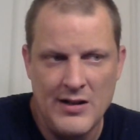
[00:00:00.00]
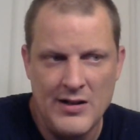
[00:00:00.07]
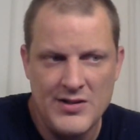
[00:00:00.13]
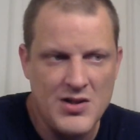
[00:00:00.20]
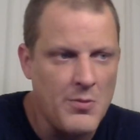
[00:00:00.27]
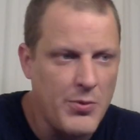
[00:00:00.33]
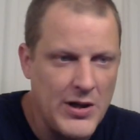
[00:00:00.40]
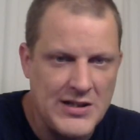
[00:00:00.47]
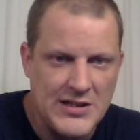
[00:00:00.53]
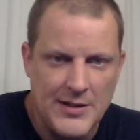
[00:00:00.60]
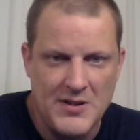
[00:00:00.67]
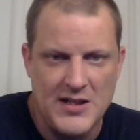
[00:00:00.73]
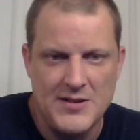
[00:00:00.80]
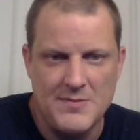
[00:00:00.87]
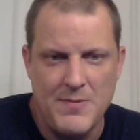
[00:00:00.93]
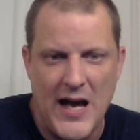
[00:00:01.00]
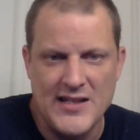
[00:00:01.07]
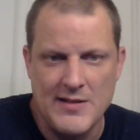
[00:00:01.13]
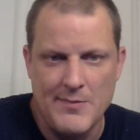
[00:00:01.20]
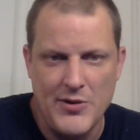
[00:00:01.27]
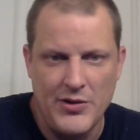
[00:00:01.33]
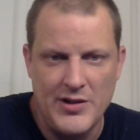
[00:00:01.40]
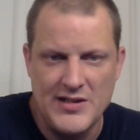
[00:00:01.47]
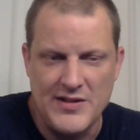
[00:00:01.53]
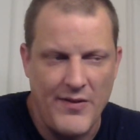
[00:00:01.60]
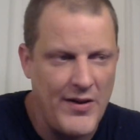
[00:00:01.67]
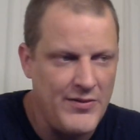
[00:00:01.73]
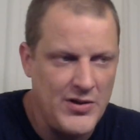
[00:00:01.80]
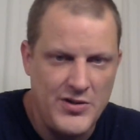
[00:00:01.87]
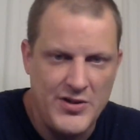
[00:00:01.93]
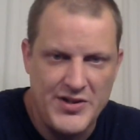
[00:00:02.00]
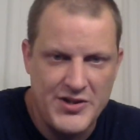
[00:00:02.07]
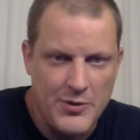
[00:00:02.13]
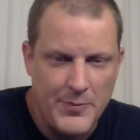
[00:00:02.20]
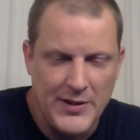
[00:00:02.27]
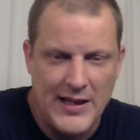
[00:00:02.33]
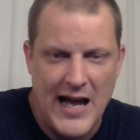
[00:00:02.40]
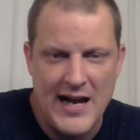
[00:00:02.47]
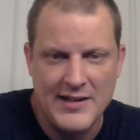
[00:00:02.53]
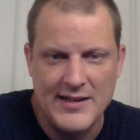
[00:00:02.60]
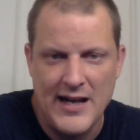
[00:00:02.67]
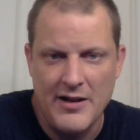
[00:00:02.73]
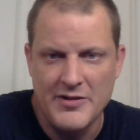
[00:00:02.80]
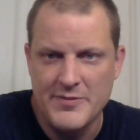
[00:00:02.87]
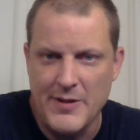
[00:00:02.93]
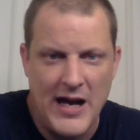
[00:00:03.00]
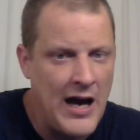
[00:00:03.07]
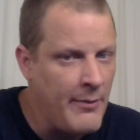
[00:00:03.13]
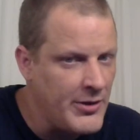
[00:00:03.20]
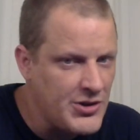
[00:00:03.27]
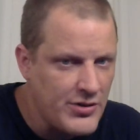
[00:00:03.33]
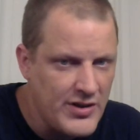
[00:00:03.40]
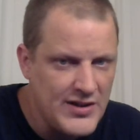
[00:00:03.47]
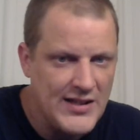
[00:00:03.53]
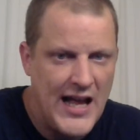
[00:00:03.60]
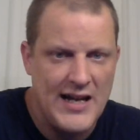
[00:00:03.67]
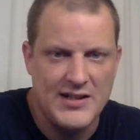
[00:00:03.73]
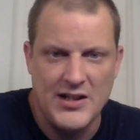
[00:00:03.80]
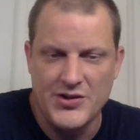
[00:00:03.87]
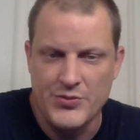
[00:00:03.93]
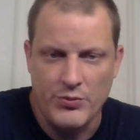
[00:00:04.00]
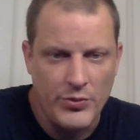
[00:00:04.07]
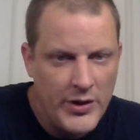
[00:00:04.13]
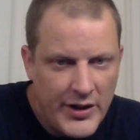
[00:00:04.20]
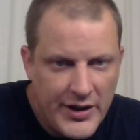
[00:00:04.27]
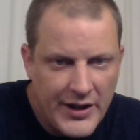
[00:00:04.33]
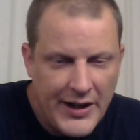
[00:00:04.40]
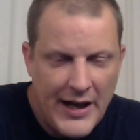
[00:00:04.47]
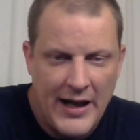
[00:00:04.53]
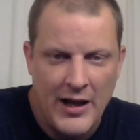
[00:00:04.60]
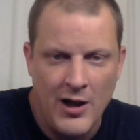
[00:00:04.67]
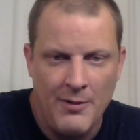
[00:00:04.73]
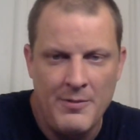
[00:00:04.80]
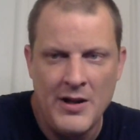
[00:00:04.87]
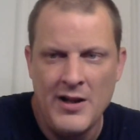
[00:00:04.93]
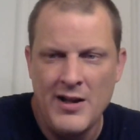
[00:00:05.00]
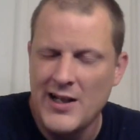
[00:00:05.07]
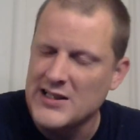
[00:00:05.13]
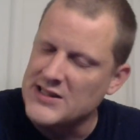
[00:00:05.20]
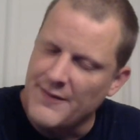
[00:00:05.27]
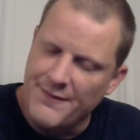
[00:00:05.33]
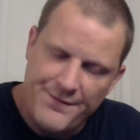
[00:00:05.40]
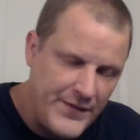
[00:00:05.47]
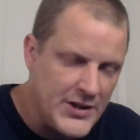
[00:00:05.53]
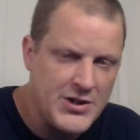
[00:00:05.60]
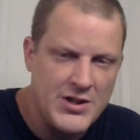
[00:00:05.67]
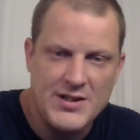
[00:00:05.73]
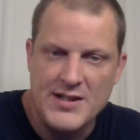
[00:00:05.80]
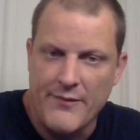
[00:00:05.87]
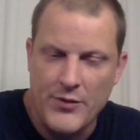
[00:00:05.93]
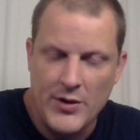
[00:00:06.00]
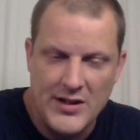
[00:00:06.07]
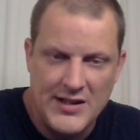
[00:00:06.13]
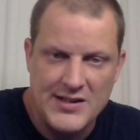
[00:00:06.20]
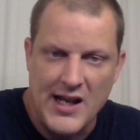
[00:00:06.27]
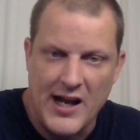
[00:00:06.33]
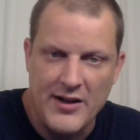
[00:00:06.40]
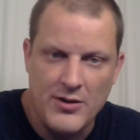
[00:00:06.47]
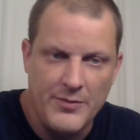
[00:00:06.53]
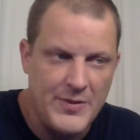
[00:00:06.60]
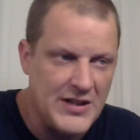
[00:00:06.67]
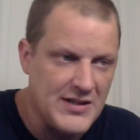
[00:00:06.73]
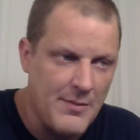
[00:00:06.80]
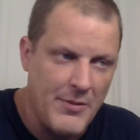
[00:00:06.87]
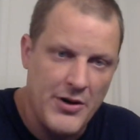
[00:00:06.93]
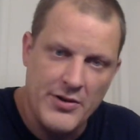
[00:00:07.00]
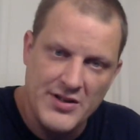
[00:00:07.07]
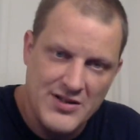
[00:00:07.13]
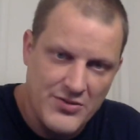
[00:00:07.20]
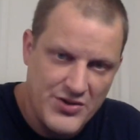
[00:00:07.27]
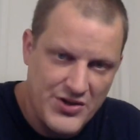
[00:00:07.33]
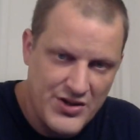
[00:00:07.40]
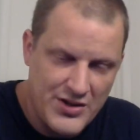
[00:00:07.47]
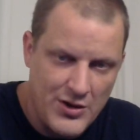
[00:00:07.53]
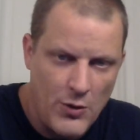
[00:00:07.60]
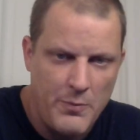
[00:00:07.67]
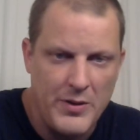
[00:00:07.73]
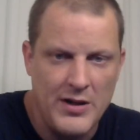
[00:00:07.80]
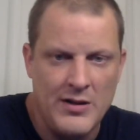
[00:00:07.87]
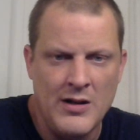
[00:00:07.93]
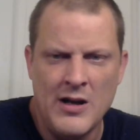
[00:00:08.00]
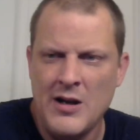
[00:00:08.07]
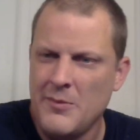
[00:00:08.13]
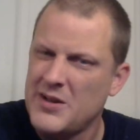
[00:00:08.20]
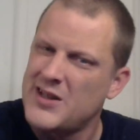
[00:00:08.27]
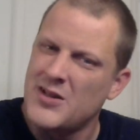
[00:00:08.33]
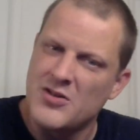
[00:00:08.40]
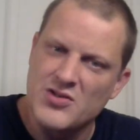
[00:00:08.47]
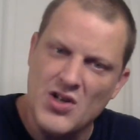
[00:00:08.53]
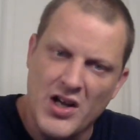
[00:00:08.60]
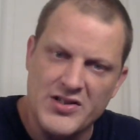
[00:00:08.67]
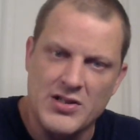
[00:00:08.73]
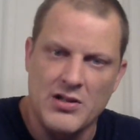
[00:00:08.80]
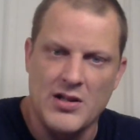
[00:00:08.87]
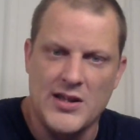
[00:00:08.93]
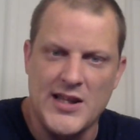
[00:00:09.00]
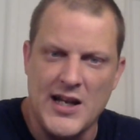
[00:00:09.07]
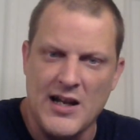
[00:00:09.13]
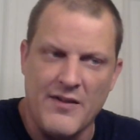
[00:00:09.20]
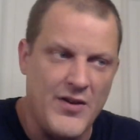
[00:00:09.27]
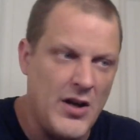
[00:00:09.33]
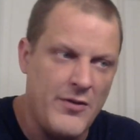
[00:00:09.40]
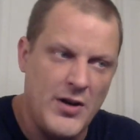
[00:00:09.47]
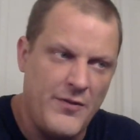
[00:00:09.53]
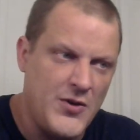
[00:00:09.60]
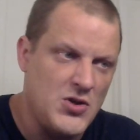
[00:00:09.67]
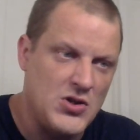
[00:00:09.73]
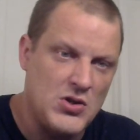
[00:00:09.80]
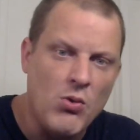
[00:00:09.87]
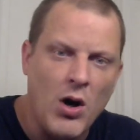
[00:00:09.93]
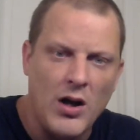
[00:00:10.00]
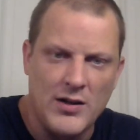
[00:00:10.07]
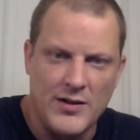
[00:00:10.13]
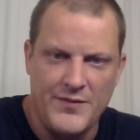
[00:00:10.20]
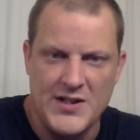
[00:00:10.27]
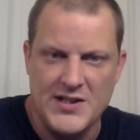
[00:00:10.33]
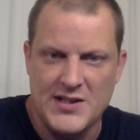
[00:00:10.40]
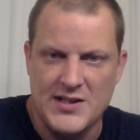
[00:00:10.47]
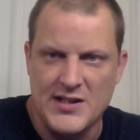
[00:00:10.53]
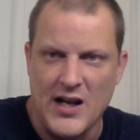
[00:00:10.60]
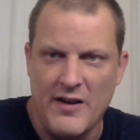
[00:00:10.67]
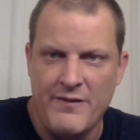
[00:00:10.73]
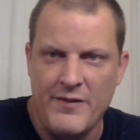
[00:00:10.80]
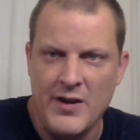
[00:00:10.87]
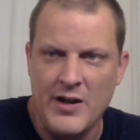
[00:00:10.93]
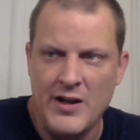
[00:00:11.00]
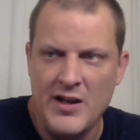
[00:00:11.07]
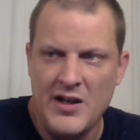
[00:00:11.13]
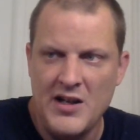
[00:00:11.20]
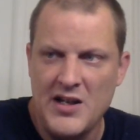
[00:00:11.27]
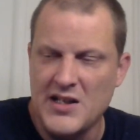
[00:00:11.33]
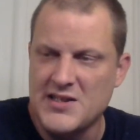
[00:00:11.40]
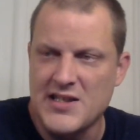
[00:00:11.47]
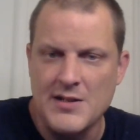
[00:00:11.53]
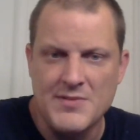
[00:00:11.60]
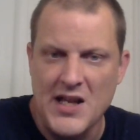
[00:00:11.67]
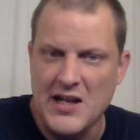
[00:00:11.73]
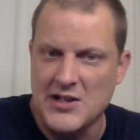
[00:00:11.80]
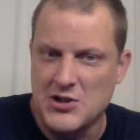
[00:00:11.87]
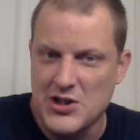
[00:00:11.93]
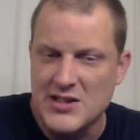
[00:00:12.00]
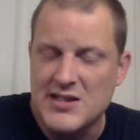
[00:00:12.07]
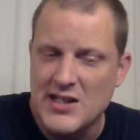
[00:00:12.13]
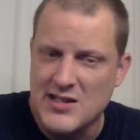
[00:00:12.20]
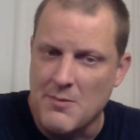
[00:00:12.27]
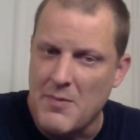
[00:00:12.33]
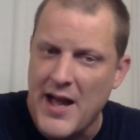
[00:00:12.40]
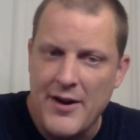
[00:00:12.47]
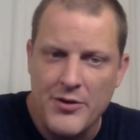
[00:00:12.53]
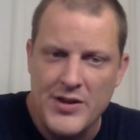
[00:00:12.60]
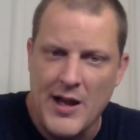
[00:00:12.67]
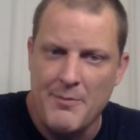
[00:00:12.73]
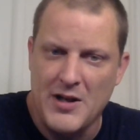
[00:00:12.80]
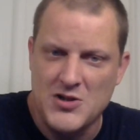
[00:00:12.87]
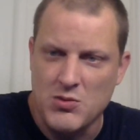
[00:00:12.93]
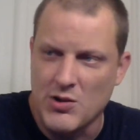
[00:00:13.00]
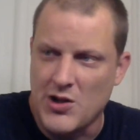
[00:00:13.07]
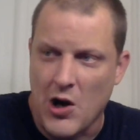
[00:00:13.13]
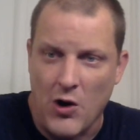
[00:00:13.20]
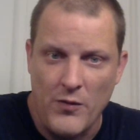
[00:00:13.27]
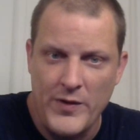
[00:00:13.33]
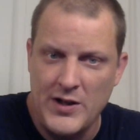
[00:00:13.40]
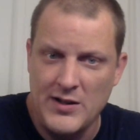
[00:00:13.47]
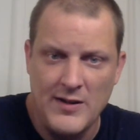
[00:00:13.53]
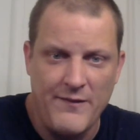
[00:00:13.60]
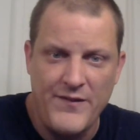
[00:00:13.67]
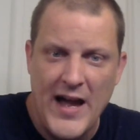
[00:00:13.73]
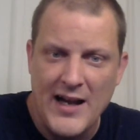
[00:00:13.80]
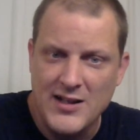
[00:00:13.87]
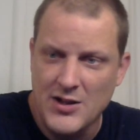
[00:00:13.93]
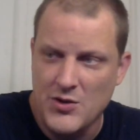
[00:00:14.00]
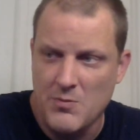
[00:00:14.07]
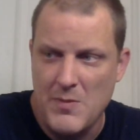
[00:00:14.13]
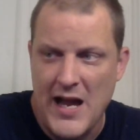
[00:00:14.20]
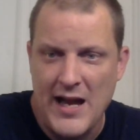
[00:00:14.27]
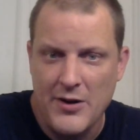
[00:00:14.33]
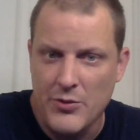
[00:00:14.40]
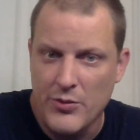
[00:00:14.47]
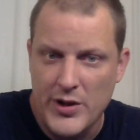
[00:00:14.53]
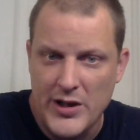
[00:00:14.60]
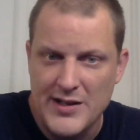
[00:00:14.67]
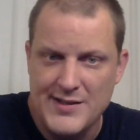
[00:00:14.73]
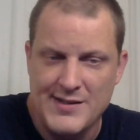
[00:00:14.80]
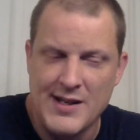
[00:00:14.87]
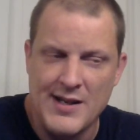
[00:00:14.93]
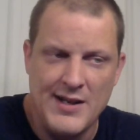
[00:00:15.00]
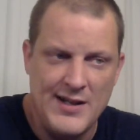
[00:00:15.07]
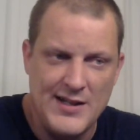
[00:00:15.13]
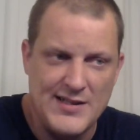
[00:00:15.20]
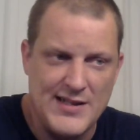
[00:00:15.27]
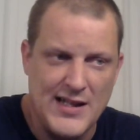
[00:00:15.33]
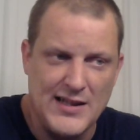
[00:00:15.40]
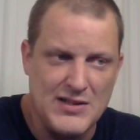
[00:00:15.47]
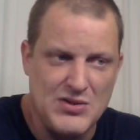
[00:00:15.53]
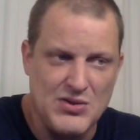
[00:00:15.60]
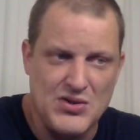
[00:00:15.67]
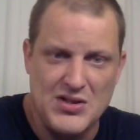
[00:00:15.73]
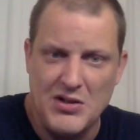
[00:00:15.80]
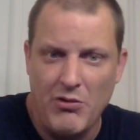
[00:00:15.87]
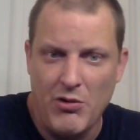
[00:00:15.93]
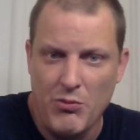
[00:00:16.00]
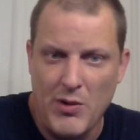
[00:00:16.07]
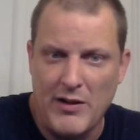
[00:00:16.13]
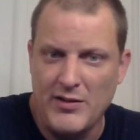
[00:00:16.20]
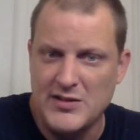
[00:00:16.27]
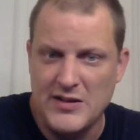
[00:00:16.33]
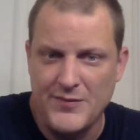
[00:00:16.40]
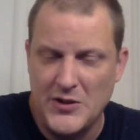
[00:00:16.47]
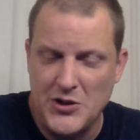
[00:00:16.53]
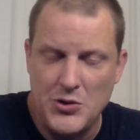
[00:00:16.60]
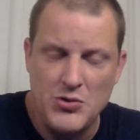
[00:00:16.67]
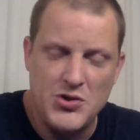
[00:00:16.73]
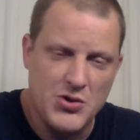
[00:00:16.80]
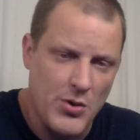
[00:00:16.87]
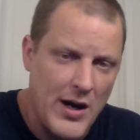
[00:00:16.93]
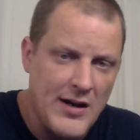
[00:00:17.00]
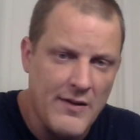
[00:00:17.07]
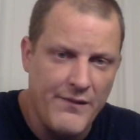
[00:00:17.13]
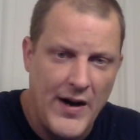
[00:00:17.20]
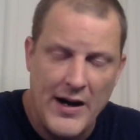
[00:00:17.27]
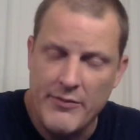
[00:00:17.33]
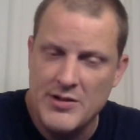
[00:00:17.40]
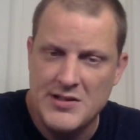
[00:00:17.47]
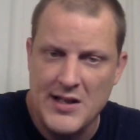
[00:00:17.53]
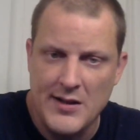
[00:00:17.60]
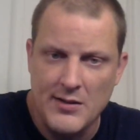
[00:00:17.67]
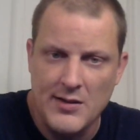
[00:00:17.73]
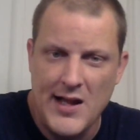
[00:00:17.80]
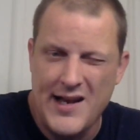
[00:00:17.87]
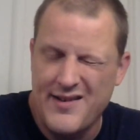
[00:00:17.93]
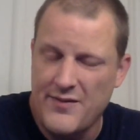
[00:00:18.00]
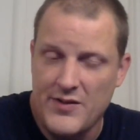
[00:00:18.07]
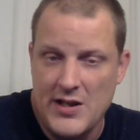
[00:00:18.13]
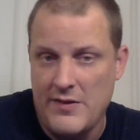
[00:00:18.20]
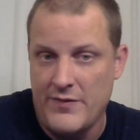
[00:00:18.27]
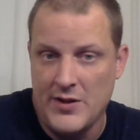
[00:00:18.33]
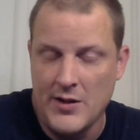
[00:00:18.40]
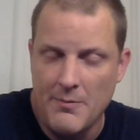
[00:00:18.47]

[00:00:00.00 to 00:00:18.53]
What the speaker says: So it brings up these possibilities of having to do these stupid lockdowns, but how much are these lockdowns really going to help? Like, it's a vicious, never-ending cycle because Americans are stupid. But then there's also the thing of, even if you do all of this stuff, it seems like it just doesn't matter that much with COVID. And the fact of the matter is, is that this was still a relatively new strain of virus that a lot of the, even